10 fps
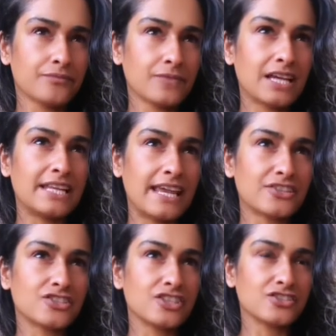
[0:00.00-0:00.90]

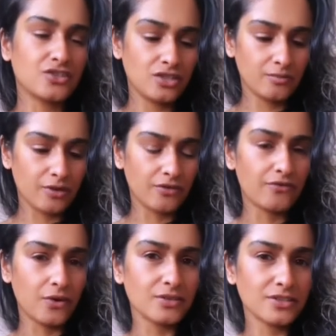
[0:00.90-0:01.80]
connection, so you can both
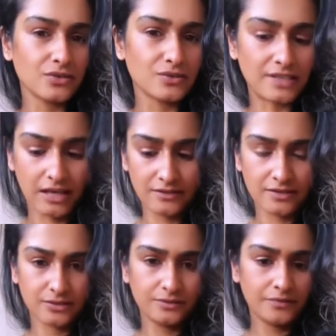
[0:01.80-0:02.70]
focus on yourselves
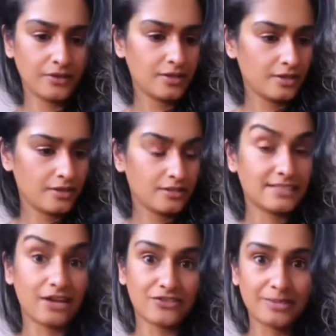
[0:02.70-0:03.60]
and
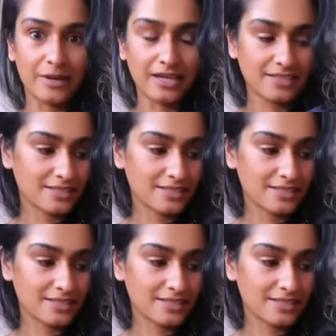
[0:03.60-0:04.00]
self-respect,